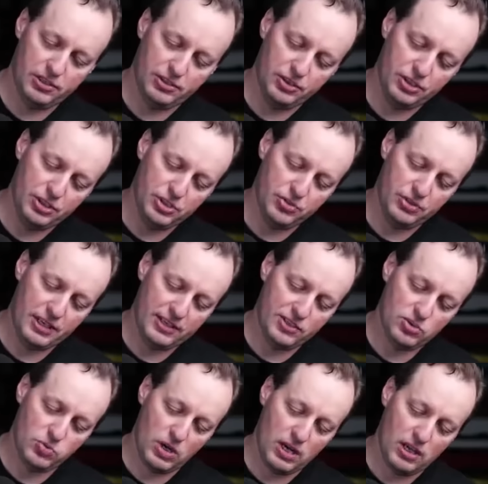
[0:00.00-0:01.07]
you can do that as
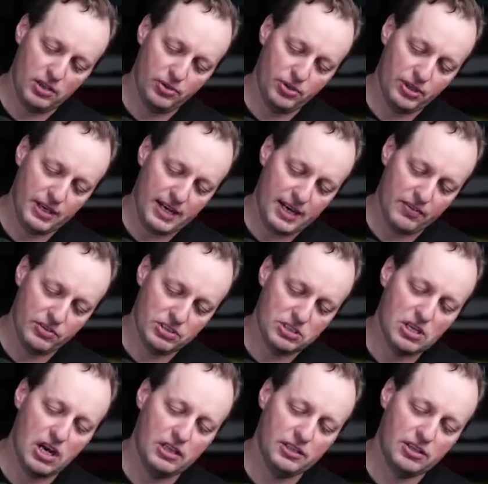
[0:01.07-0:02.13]
well. You can have a
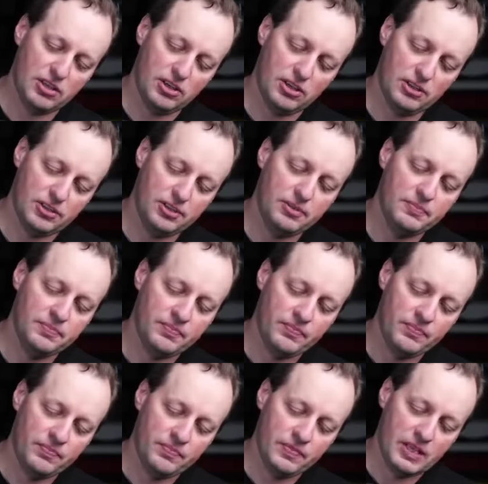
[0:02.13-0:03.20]
solid color,
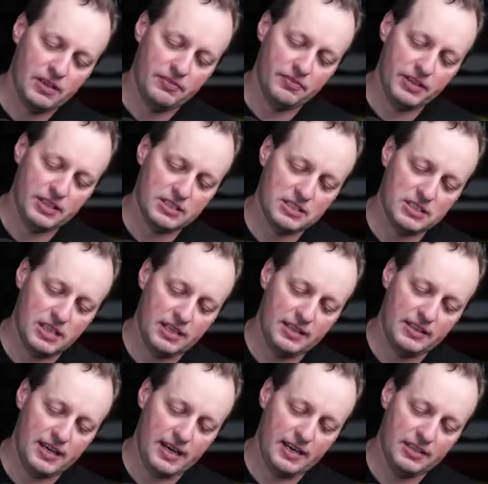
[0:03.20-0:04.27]
things like
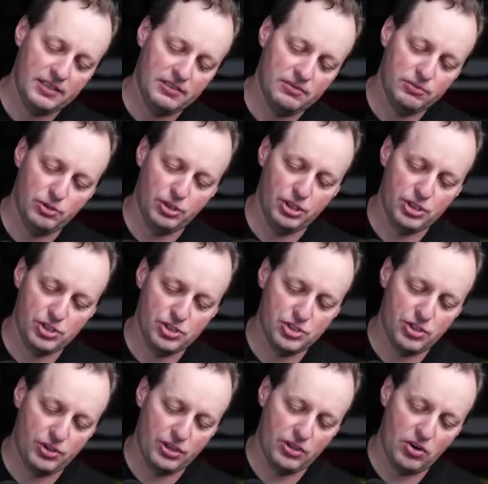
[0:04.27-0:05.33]
that. You can just
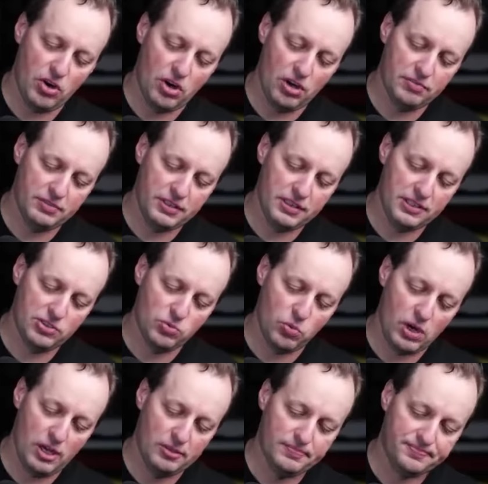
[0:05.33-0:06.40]
turn it off as
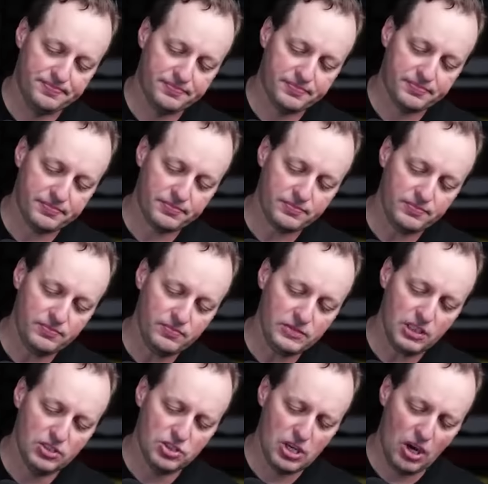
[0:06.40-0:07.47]
well.
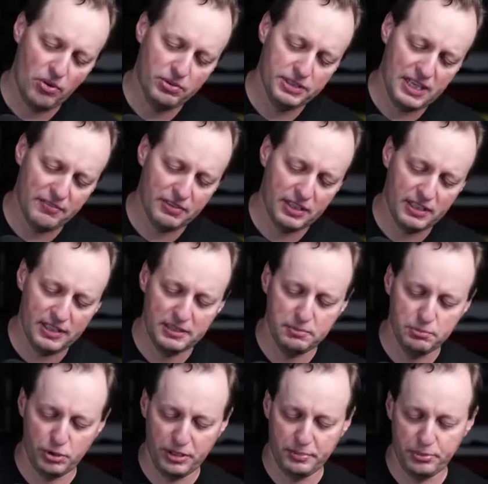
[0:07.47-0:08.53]
So definitely
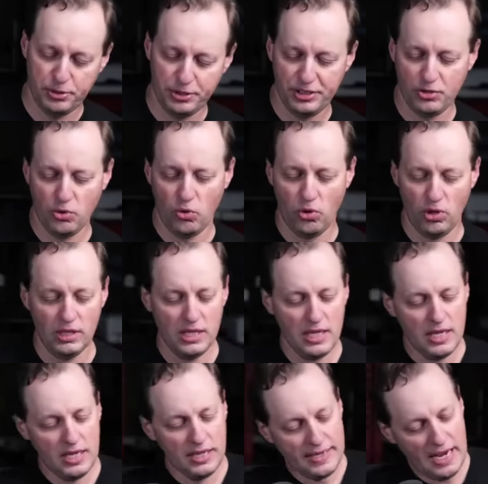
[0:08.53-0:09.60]
pretty cool.
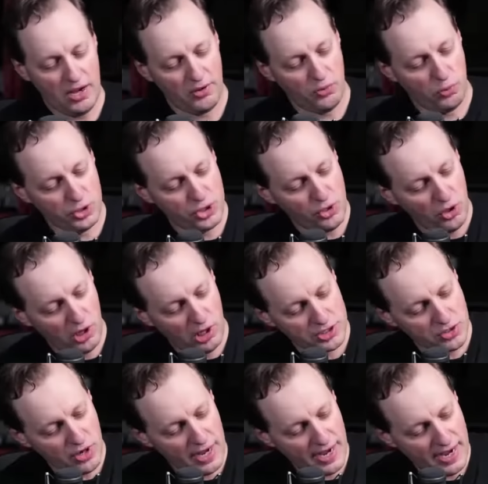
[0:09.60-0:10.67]
Now, what you also
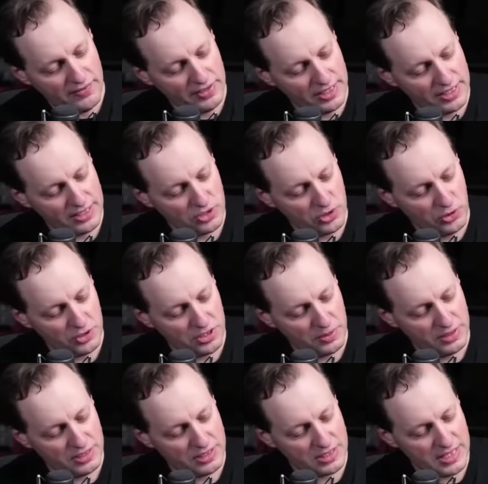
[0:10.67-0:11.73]
have is going to be
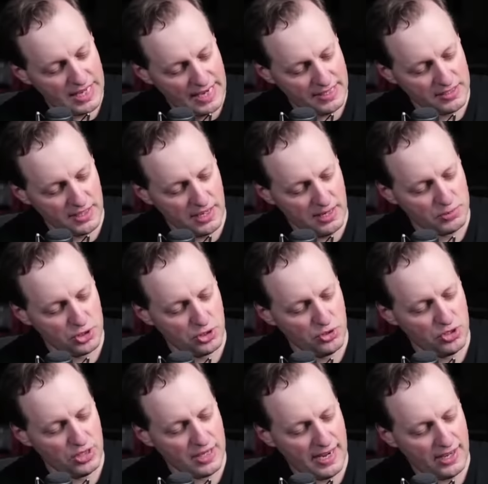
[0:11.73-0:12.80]
this gain knob, so you
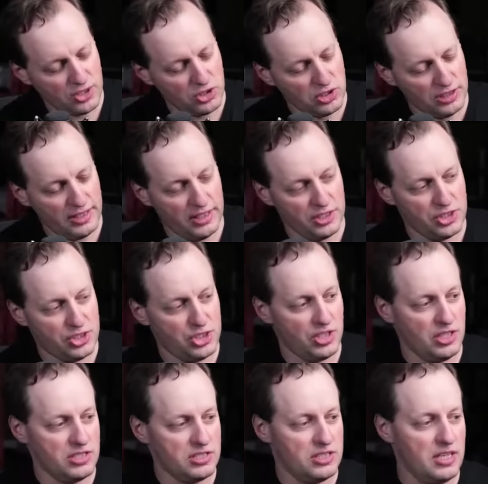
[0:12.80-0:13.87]
can actually
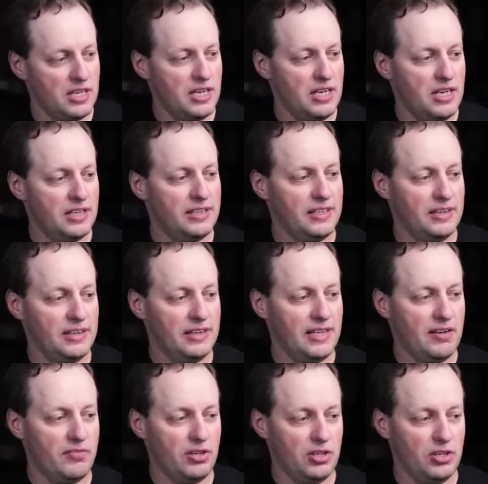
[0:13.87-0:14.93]
adjust the
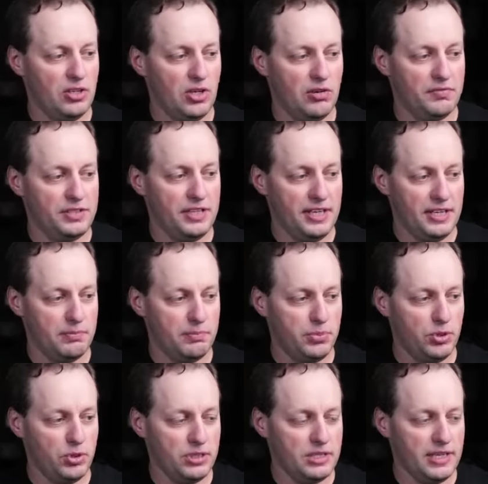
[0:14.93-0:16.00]
level of the
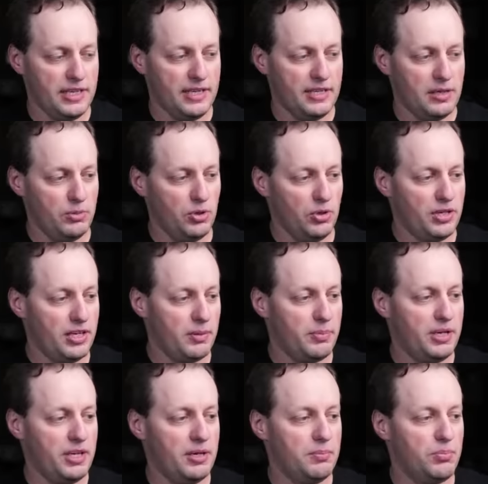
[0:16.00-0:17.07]
input, and I'm looking at my
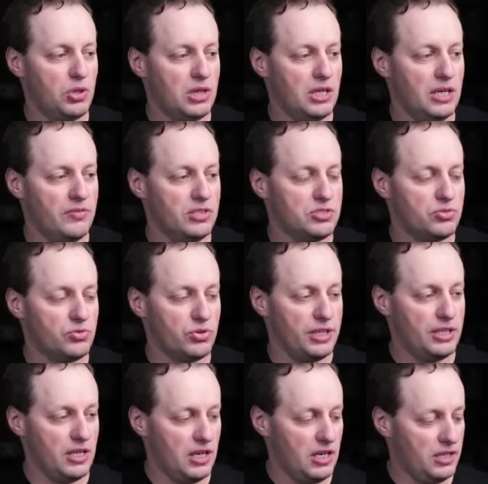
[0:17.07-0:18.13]
input levels right
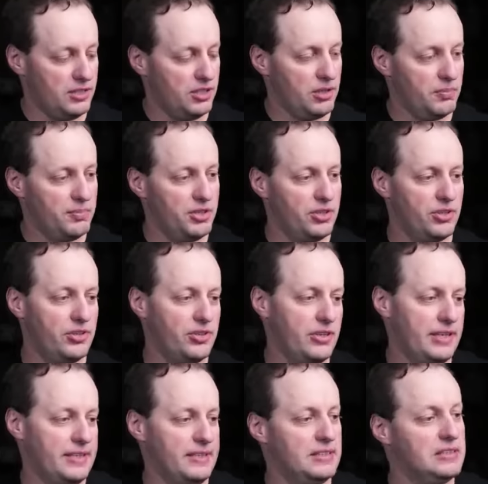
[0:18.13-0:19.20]
on the computer,
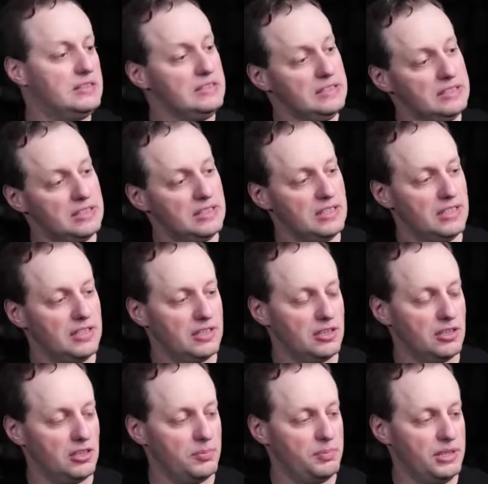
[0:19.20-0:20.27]
and a
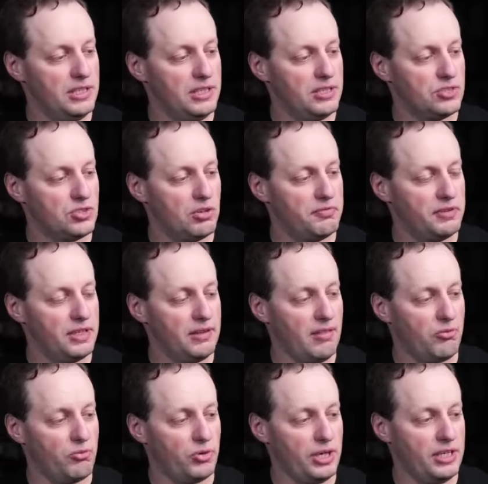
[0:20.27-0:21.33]
little peaky, so I think
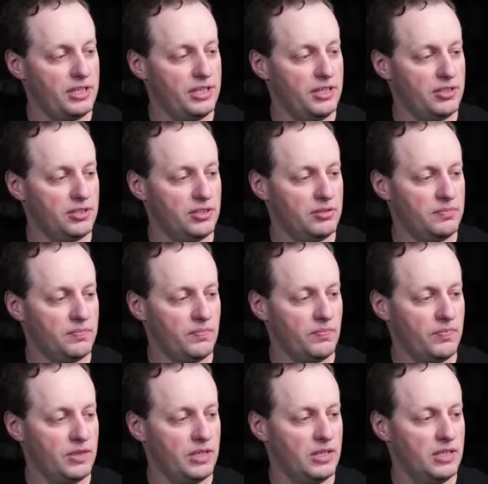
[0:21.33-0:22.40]
right here
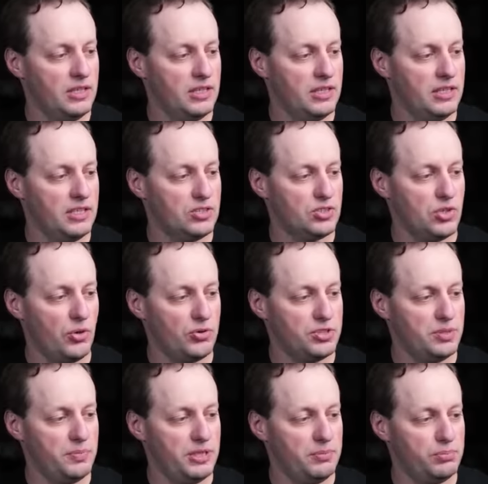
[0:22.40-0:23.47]
is going to
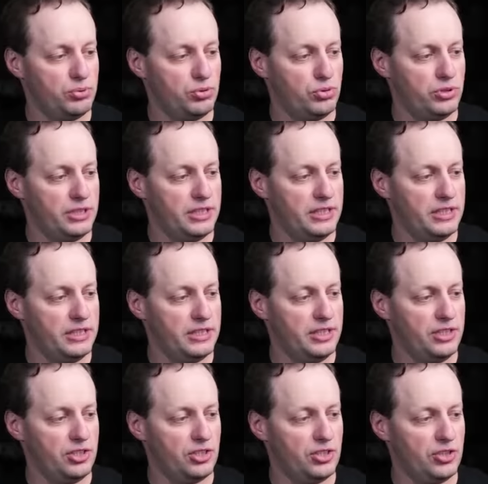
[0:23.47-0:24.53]
be pretty
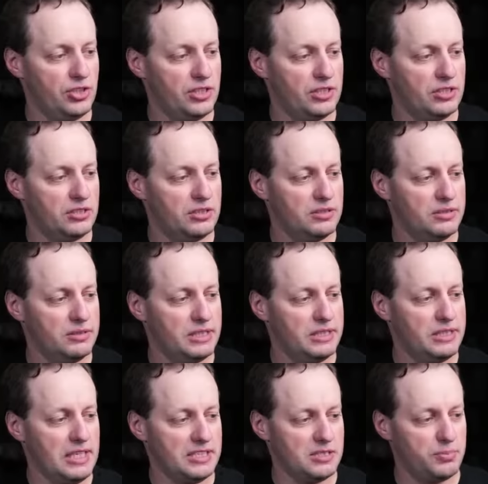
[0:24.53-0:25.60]
good.
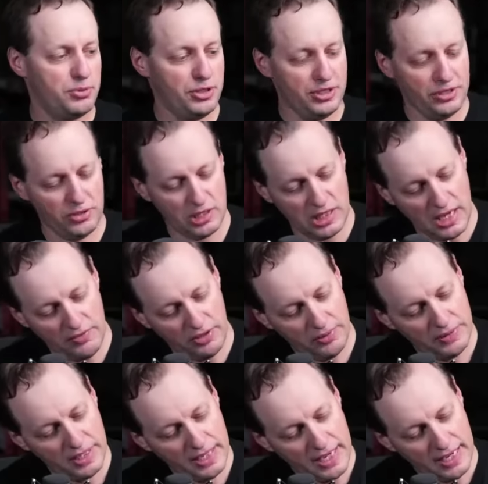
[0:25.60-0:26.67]
That's a pretty good level.
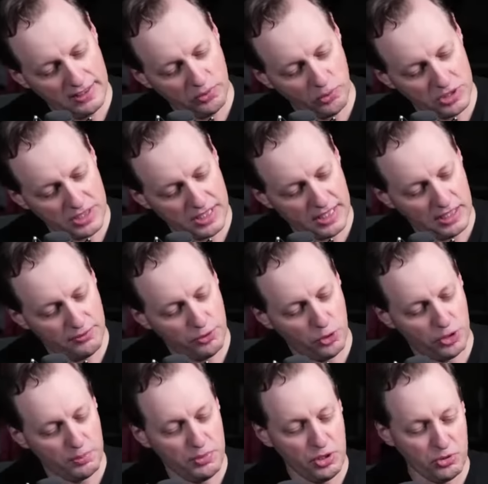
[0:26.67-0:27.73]
And then once again, if you want
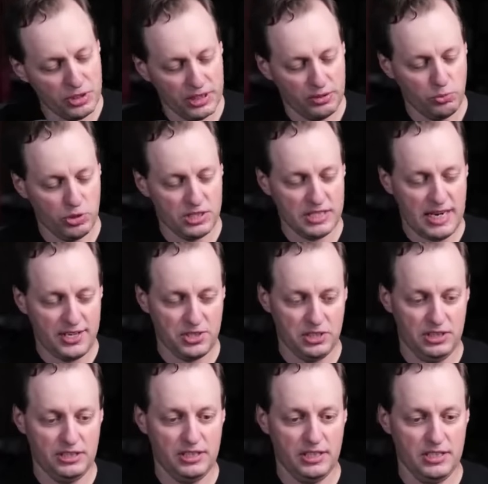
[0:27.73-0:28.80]
to mute it, what's actually
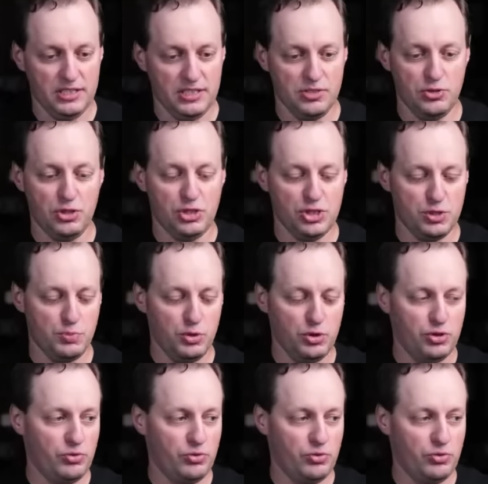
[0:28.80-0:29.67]
nice is you can just mute